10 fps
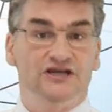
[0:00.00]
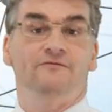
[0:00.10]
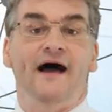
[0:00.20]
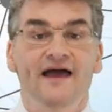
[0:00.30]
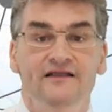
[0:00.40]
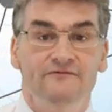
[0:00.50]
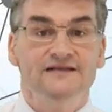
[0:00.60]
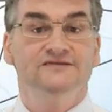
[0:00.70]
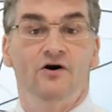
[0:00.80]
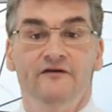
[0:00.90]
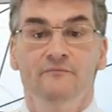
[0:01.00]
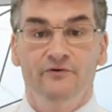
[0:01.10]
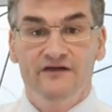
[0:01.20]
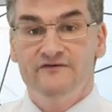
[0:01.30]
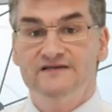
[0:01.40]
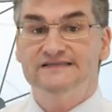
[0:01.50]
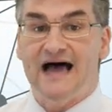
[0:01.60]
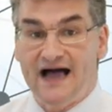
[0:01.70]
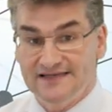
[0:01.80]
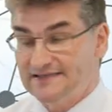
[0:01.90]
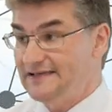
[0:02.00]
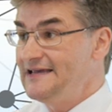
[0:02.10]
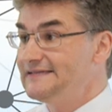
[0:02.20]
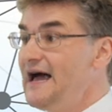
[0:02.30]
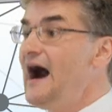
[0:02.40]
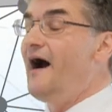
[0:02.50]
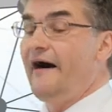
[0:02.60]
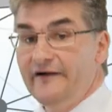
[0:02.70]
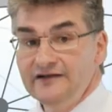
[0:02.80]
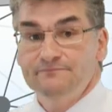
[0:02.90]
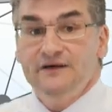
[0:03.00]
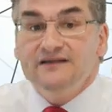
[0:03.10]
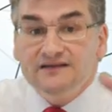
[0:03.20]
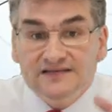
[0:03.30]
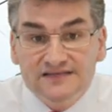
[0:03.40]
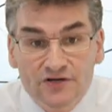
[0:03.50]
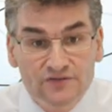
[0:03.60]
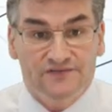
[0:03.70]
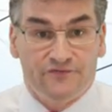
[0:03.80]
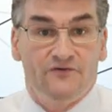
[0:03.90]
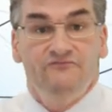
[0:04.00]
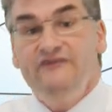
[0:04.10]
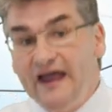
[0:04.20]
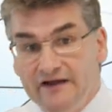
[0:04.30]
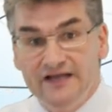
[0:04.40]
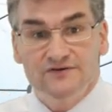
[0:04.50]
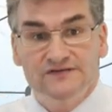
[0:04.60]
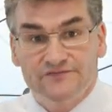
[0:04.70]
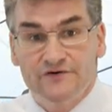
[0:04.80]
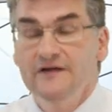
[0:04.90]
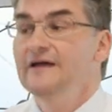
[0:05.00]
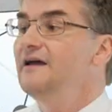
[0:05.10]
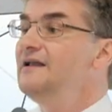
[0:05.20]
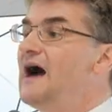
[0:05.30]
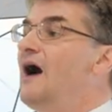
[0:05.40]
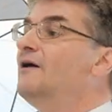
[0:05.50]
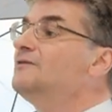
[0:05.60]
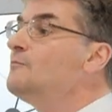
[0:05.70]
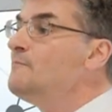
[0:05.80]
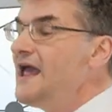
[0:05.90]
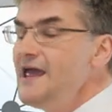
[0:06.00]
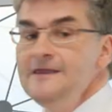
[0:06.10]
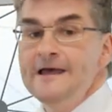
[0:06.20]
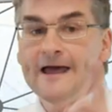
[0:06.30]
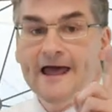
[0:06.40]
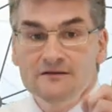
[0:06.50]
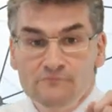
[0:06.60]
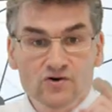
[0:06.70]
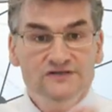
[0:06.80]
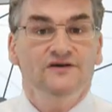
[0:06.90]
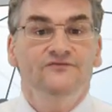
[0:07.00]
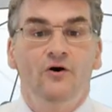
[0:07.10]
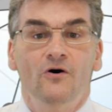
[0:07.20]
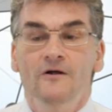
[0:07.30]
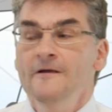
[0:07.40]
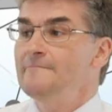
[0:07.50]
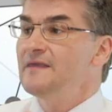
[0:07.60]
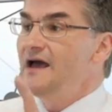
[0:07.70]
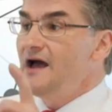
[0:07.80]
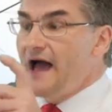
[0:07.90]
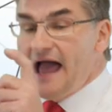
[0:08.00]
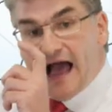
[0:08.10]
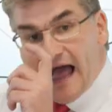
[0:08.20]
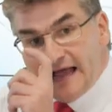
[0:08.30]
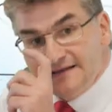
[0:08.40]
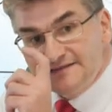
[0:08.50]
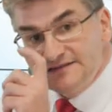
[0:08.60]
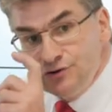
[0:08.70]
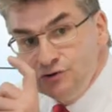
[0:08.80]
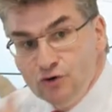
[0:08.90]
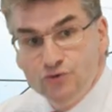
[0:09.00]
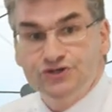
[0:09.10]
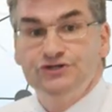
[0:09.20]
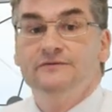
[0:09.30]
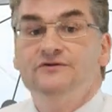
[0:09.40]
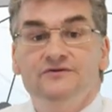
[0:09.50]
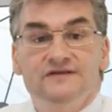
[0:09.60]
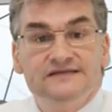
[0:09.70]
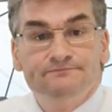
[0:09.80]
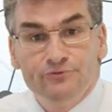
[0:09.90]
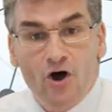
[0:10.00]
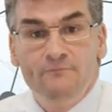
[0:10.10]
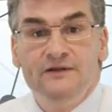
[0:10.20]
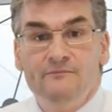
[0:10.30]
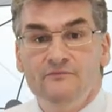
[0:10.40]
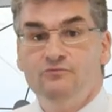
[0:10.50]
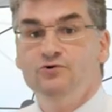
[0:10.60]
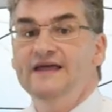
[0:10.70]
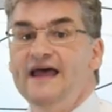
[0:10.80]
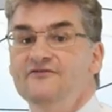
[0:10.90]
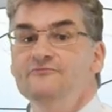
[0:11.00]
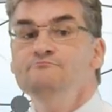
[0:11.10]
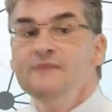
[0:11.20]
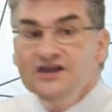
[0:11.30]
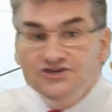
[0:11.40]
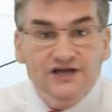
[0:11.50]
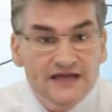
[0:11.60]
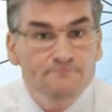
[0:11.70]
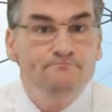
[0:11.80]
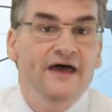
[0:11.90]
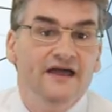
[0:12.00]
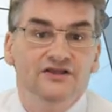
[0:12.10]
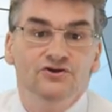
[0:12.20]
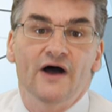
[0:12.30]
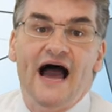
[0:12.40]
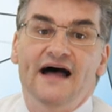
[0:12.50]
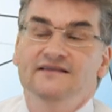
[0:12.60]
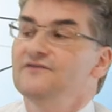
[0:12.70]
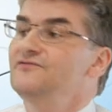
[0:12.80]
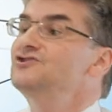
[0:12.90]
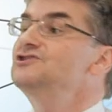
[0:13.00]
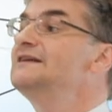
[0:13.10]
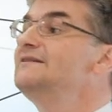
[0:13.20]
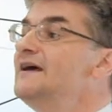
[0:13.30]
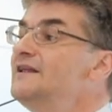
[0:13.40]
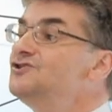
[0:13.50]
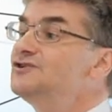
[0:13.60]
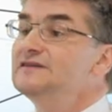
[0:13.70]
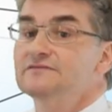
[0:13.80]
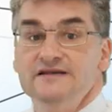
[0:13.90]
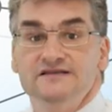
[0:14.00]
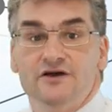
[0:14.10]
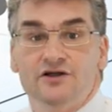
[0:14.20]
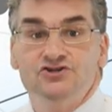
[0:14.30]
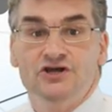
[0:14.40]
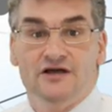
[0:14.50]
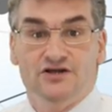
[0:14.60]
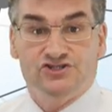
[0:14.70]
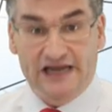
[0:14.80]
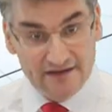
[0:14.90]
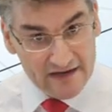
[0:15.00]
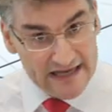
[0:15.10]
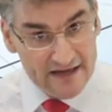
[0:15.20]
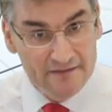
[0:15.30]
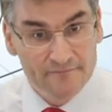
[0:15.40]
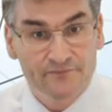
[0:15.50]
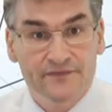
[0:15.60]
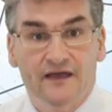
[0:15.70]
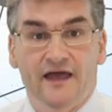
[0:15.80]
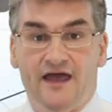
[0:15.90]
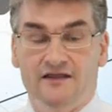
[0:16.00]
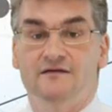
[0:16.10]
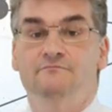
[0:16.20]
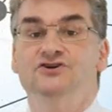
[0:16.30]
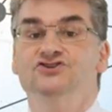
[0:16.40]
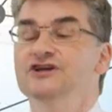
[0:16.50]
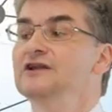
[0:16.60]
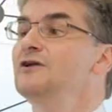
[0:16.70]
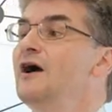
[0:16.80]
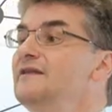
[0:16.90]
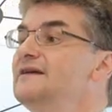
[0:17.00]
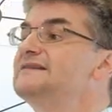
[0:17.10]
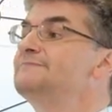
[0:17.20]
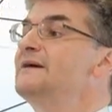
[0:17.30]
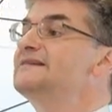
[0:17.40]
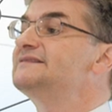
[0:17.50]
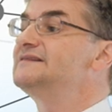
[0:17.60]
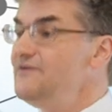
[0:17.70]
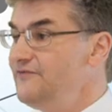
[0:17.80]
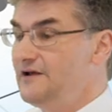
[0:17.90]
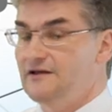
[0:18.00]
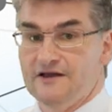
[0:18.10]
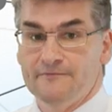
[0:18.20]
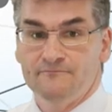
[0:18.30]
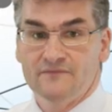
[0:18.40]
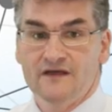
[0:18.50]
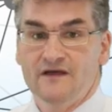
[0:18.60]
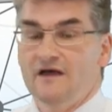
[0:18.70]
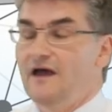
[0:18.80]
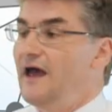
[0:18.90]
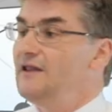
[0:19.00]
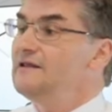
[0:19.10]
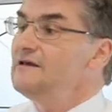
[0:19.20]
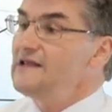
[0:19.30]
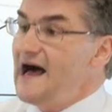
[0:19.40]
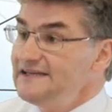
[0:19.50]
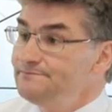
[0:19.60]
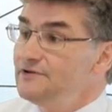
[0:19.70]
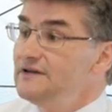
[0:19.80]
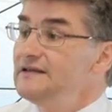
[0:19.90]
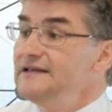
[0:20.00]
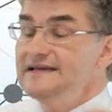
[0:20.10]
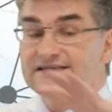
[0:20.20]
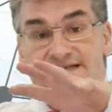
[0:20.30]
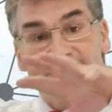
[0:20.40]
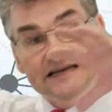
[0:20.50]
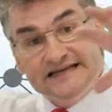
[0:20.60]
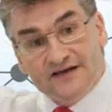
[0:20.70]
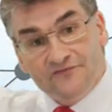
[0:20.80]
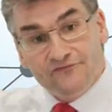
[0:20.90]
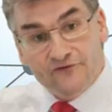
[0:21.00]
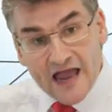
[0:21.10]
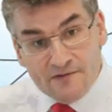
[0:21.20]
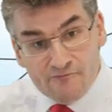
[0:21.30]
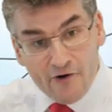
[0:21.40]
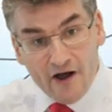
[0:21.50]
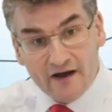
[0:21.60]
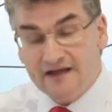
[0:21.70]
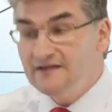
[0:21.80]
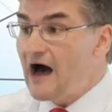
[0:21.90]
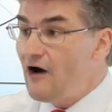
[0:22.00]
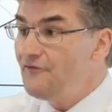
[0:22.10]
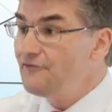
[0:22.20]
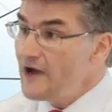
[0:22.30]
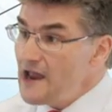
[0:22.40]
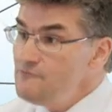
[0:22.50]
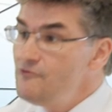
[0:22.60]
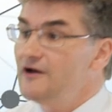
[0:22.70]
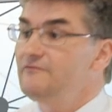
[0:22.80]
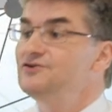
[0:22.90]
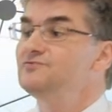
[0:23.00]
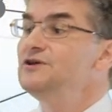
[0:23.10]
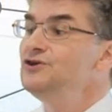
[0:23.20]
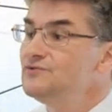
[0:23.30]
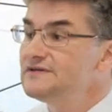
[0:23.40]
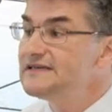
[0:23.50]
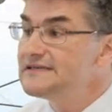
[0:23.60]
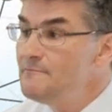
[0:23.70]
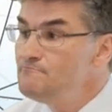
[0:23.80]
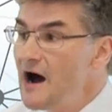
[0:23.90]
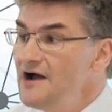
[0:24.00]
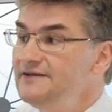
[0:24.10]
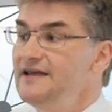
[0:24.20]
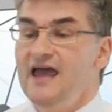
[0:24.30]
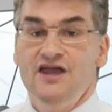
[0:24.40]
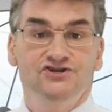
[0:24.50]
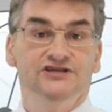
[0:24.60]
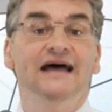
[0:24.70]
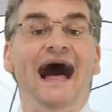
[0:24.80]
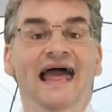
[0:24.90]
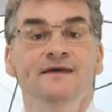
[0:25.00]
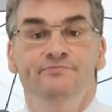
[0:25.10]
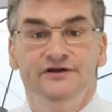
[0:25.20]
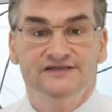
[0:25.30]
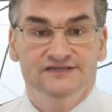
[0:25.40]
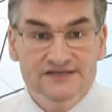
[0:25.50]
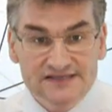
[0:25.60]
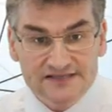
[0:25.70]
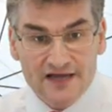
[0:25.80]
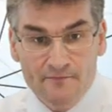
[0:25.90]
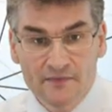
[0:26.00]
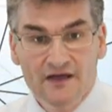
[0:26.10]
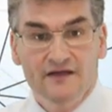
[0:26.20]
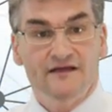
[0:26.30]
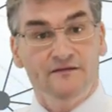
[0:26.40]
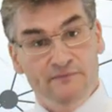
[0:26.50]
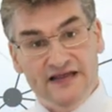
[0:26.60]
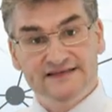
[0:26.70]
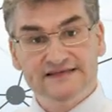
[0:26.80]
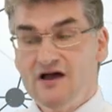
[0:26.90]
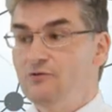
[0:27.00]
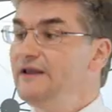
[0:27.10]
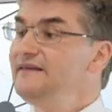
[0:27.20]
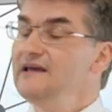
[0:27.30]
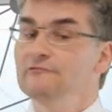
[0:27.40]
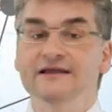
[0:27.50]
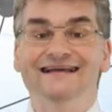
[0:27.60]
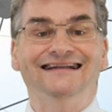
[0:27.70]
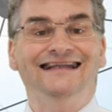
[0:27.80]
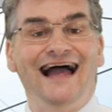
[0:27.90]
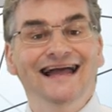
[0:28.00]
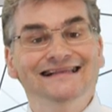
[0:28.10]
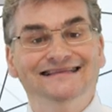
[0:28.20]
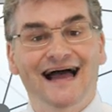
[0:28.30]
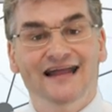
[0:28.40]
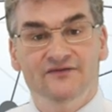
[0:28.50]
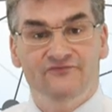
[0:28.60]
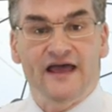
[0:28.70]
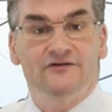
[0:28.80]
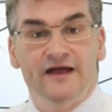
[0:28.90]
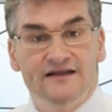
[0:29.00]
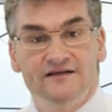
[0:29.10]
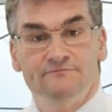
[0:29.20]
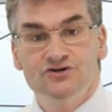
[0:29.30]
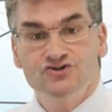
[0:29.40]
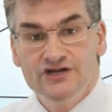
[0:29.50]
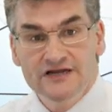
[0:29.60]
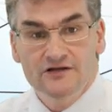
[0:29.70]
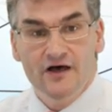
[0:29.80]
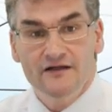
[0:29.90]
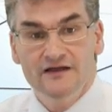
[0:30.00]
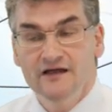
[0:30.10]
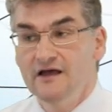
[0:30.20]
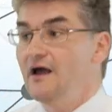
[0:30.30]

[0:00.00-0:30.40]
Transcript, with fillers: acquired when solving previous tasks is hard, but it is useful, very useful in our domain. And most of all, a solution to this problem would have major impact to artificial intelligence research generally and machine learning specifically. And last but not least, this needs a framework, and our framework which we use is a multi-agent hybrid system. That means we deal with client-side federated machine learning,